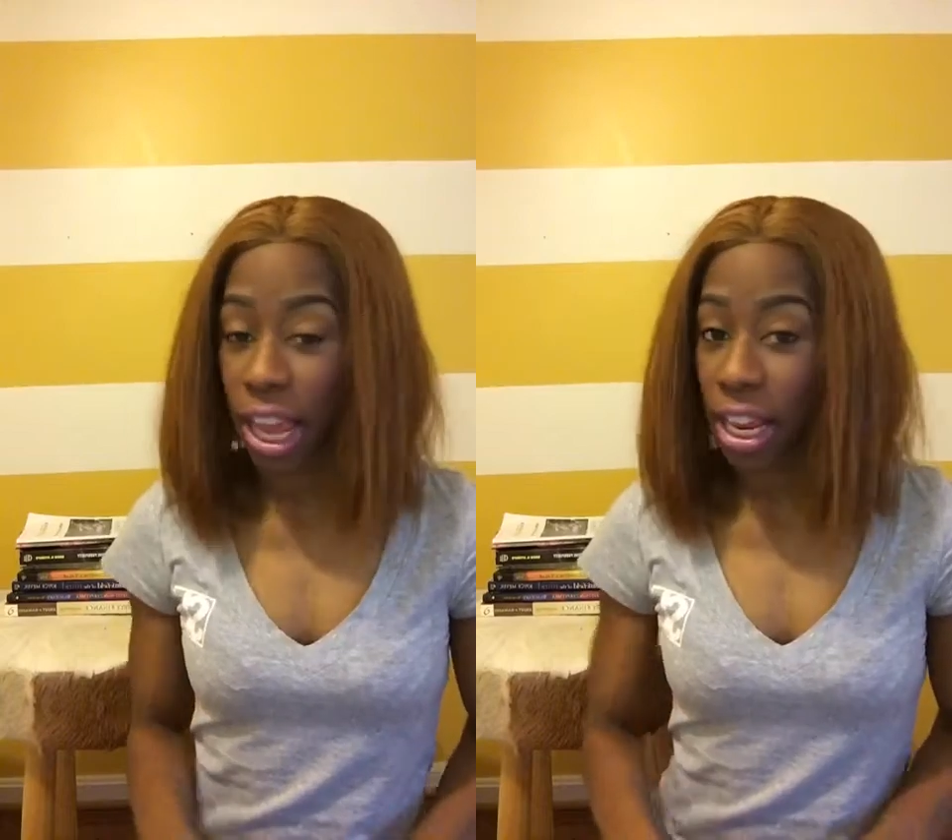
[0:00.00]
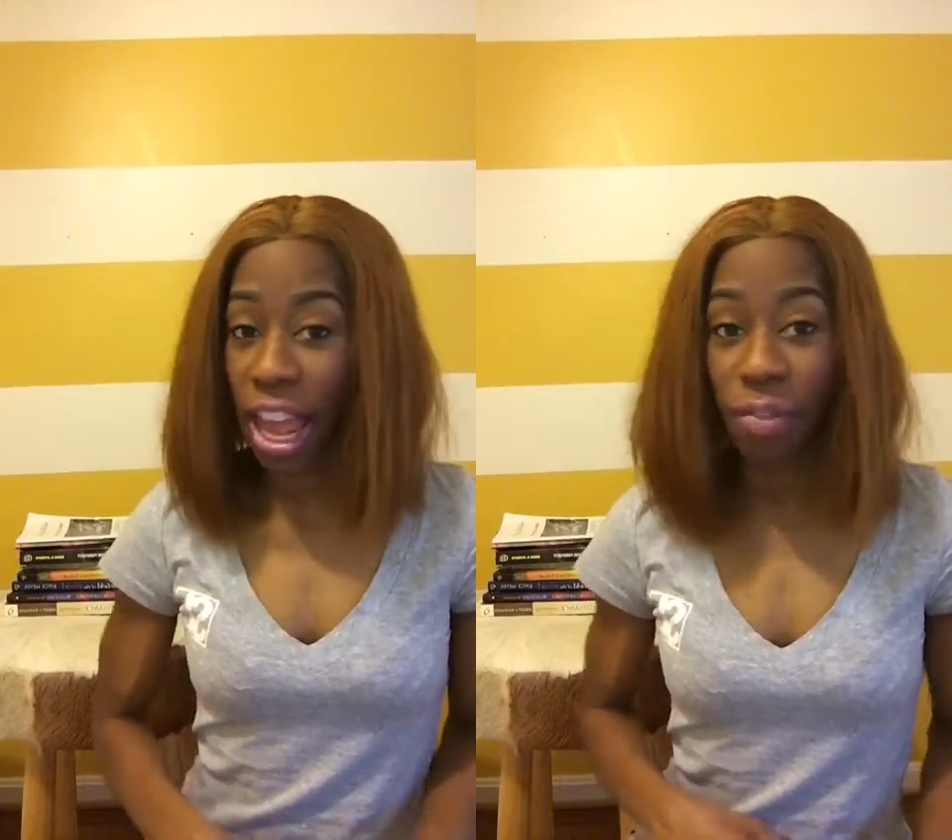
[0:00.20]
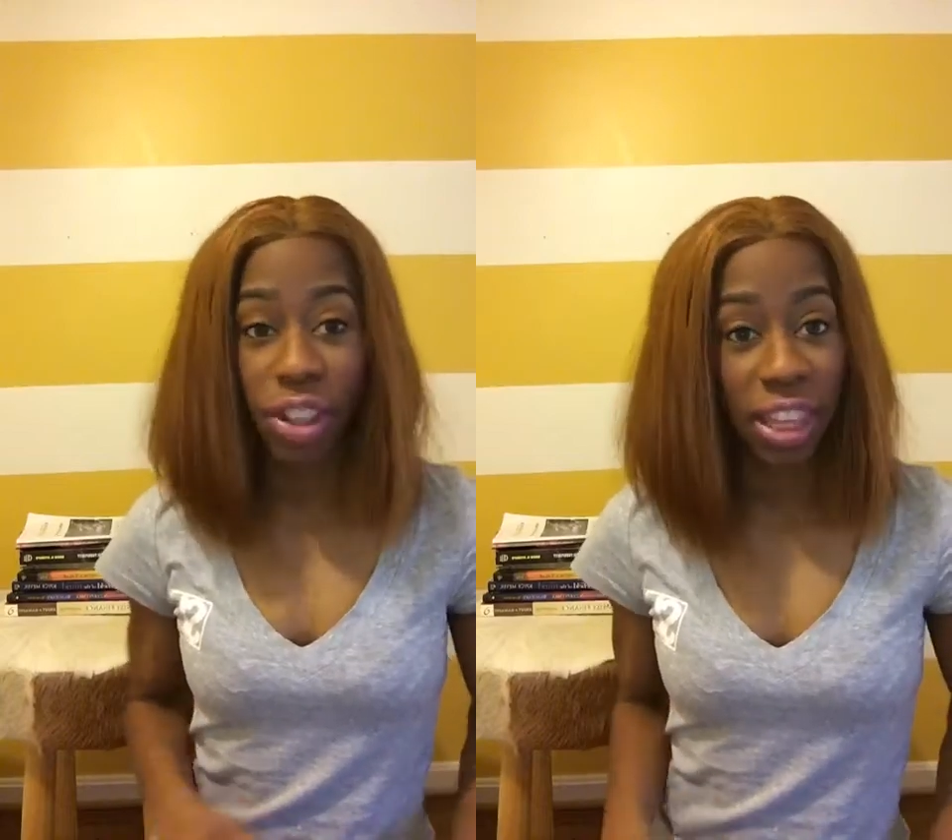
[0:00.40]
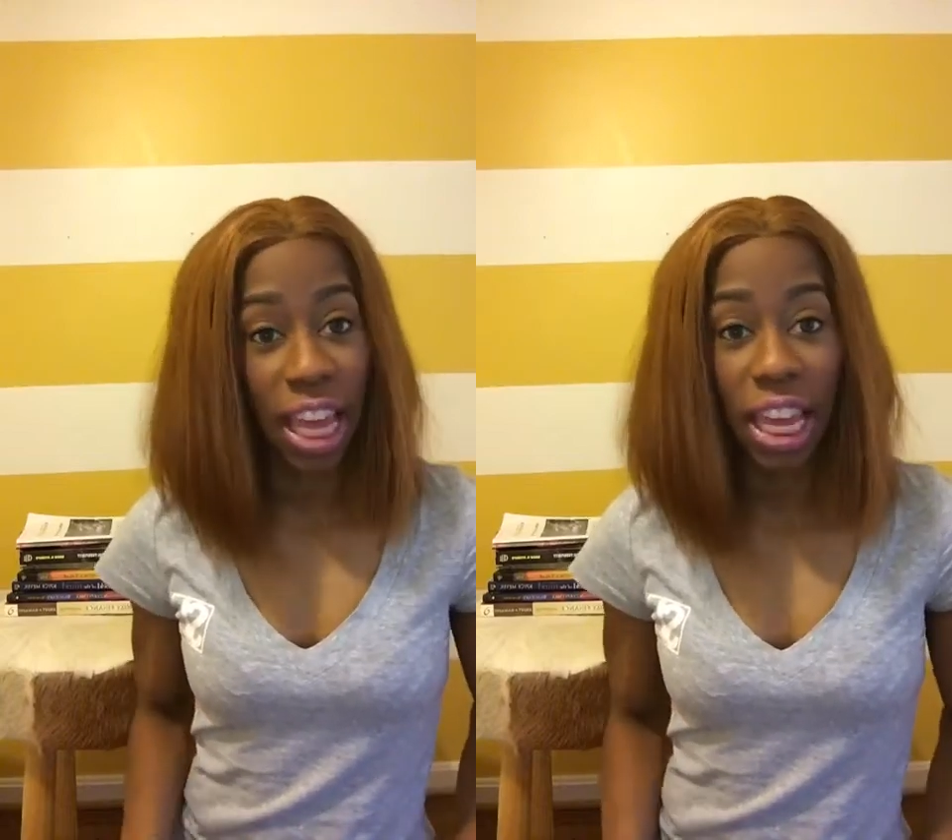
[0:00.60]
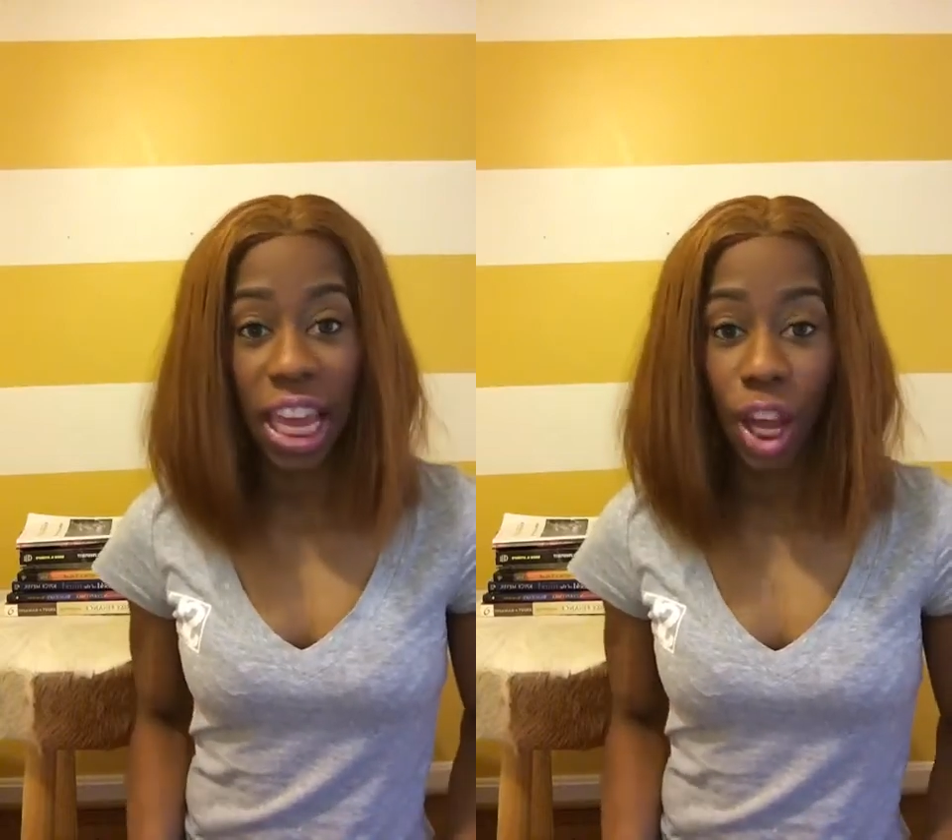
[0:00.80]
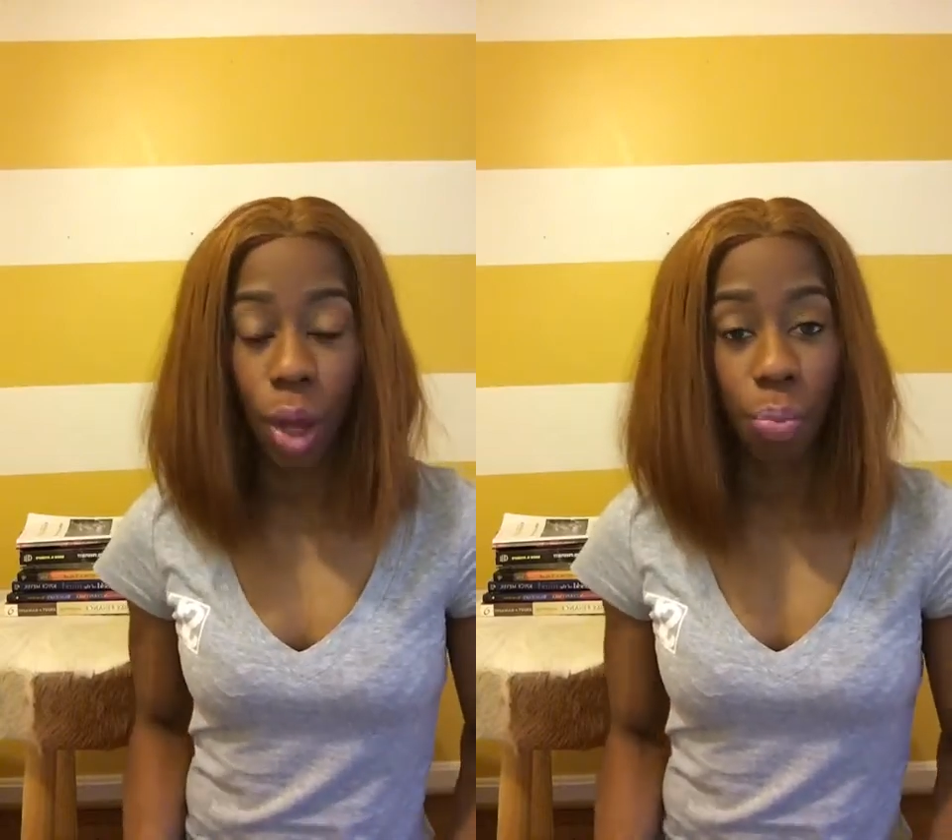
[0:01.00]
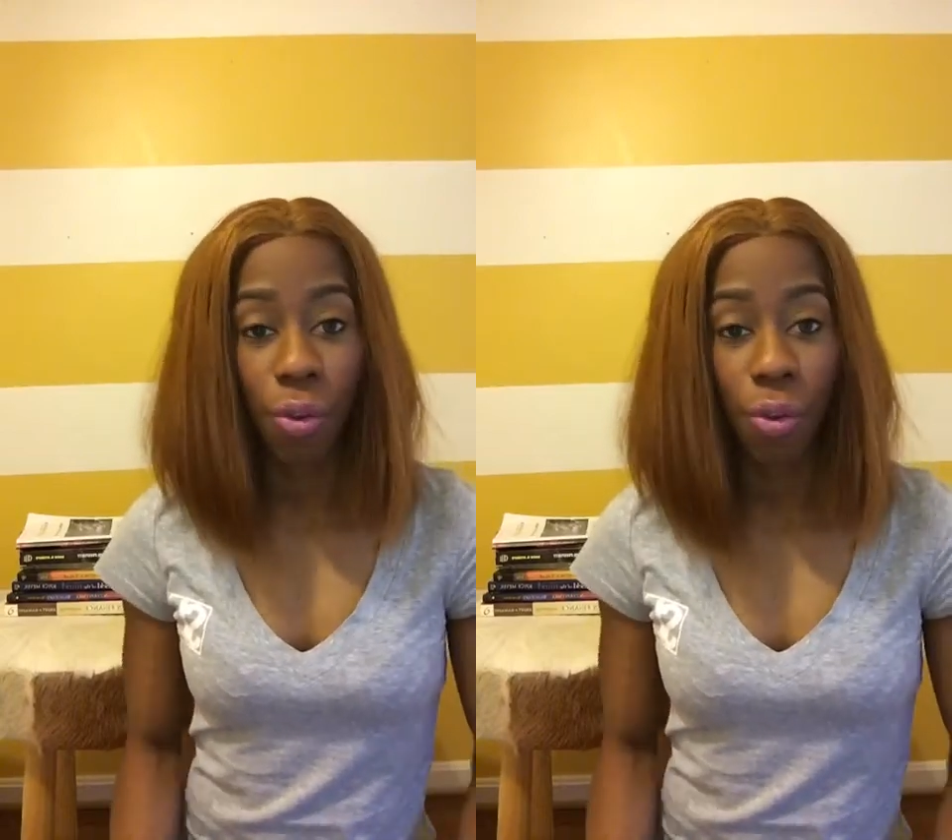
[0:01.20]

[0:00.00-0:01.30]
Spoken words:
and everything in